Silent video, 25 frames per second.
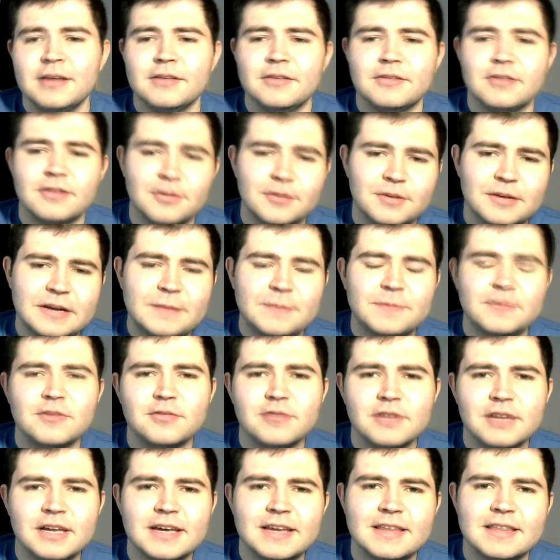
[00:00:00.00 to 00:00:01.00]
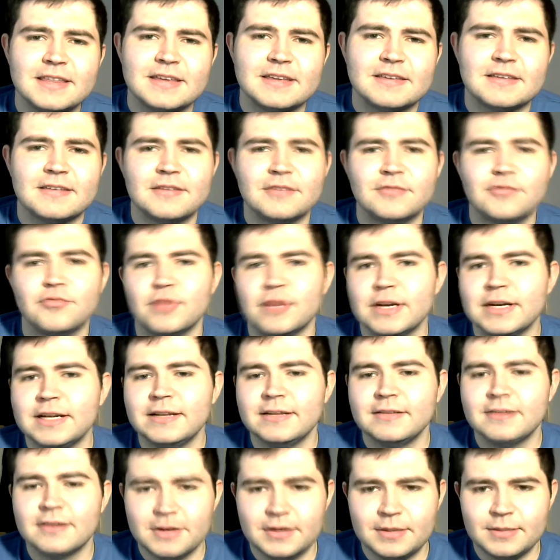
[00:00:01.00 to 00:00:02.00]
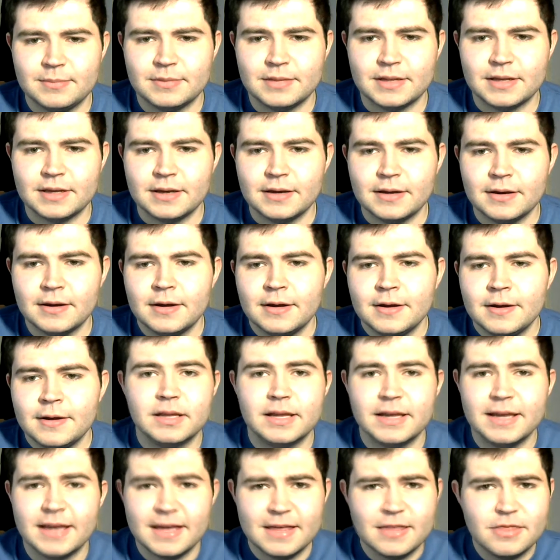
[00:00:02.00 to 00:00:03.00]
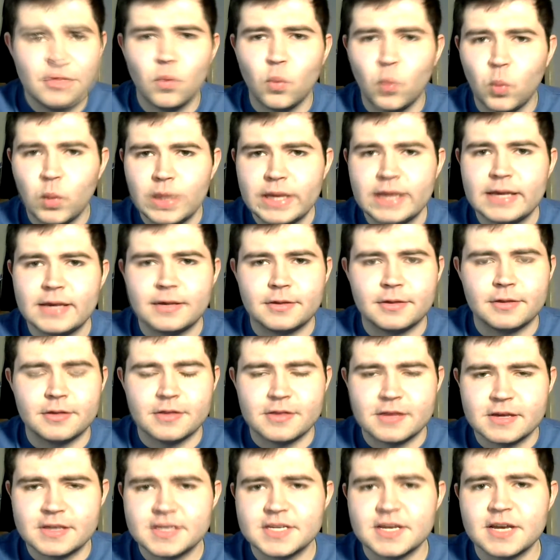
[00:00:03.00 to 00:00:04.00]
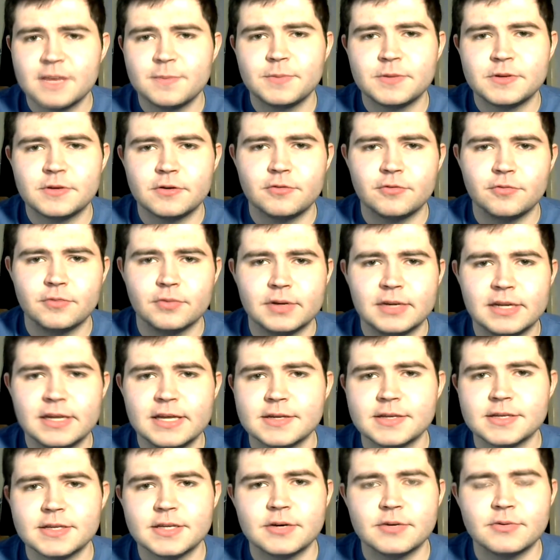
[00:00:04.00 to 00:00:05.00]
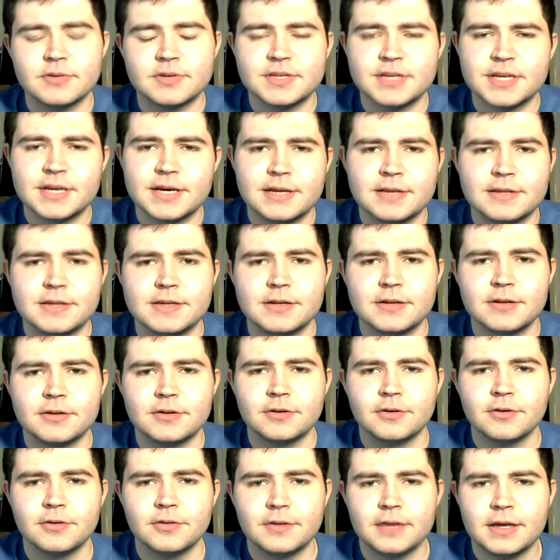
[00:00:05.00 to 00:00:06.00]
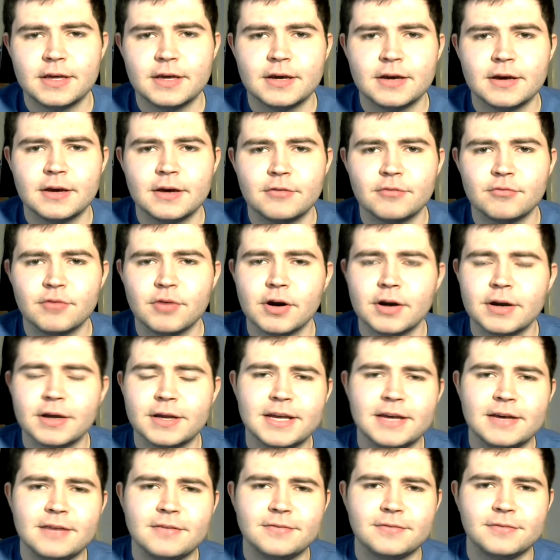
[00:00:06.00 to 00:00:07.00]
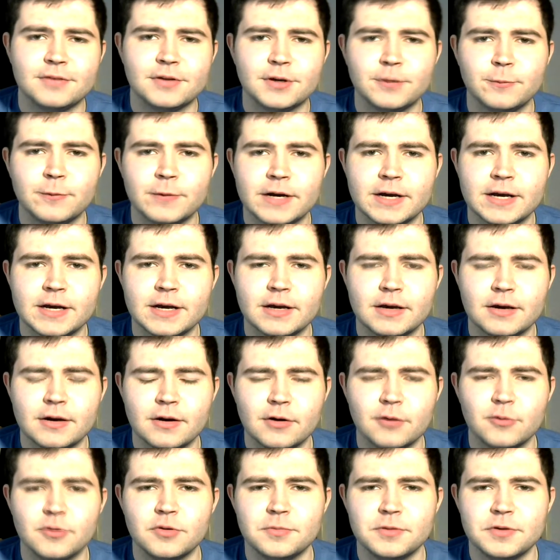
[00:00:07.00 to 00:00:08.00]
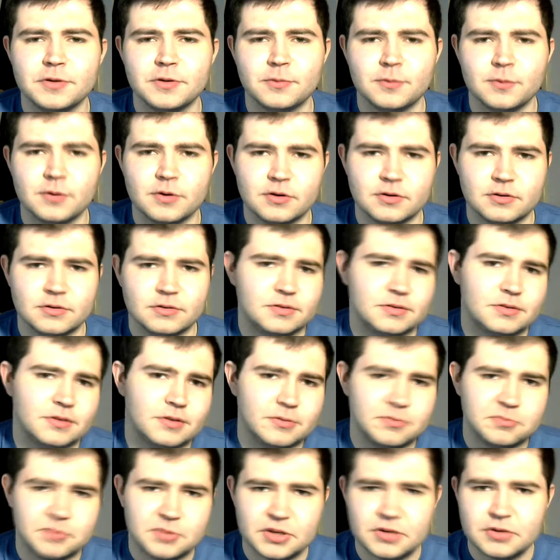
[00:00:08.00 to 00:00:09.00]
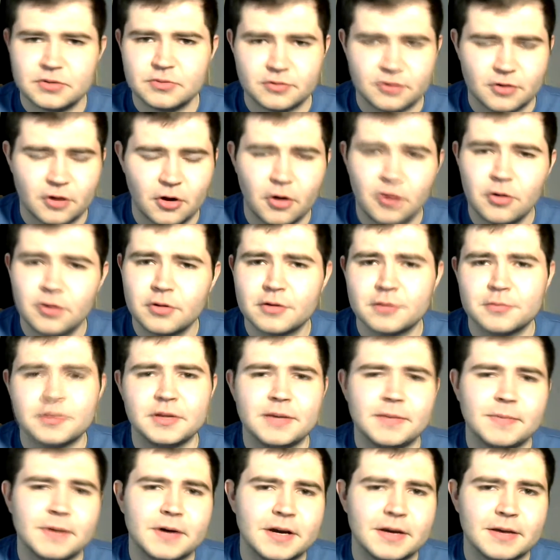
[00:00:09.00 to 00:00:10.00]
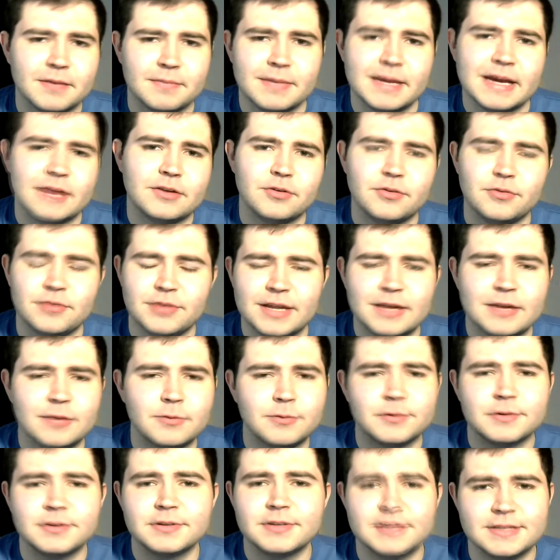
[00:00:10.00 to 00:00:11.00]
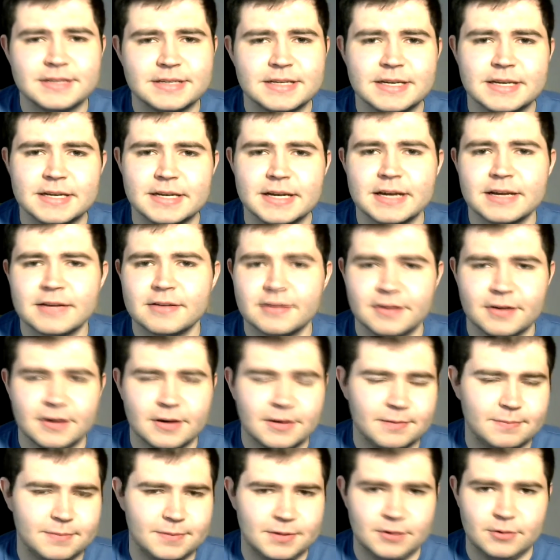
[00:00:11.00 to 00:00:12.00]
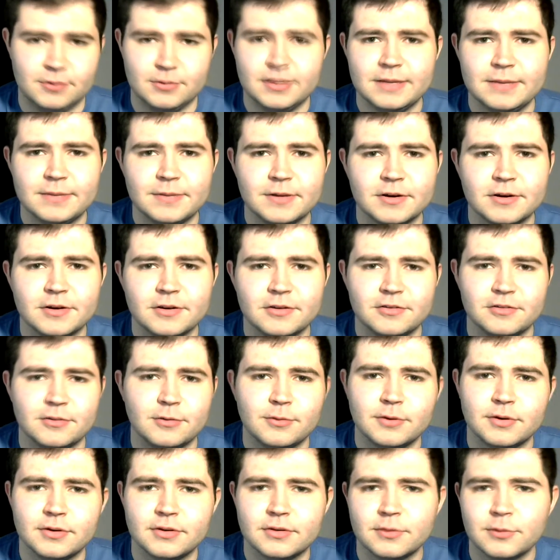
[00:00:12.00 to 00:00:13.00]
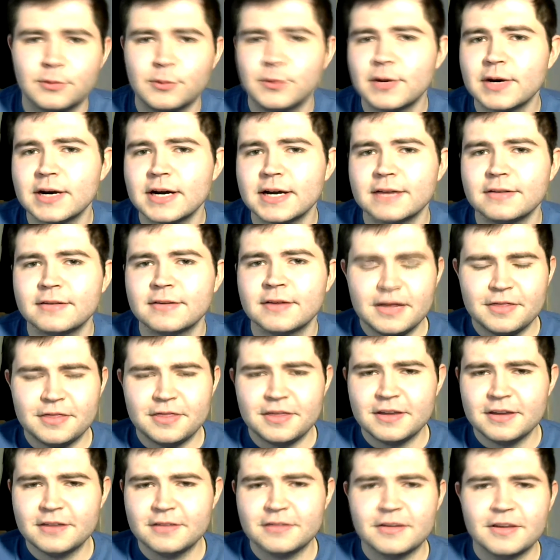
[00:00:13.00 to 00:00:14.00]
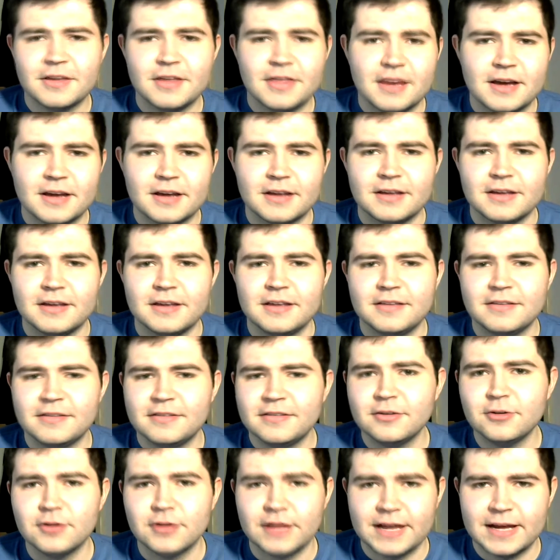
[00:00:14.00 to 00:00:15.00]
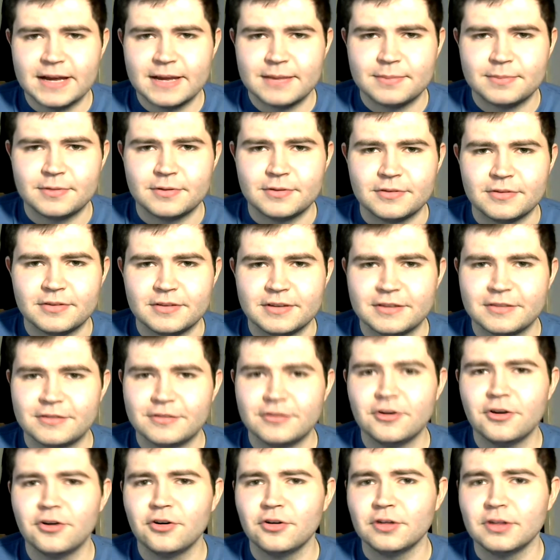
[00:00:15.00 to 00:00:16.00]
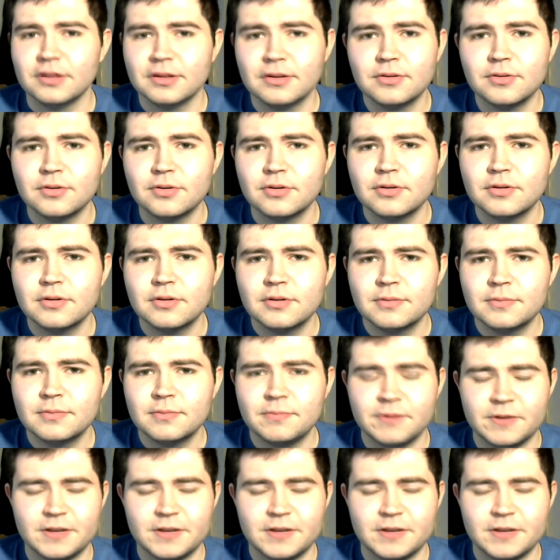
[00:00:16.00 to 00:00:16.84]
So an episode like this is really timely. In the week that this episode released, there was that incident on the Ryanair flight where a woman was abused horribly by a man who didn't want to sit next to her purely because she wasn't white. And things like that, it still happens. It's not law,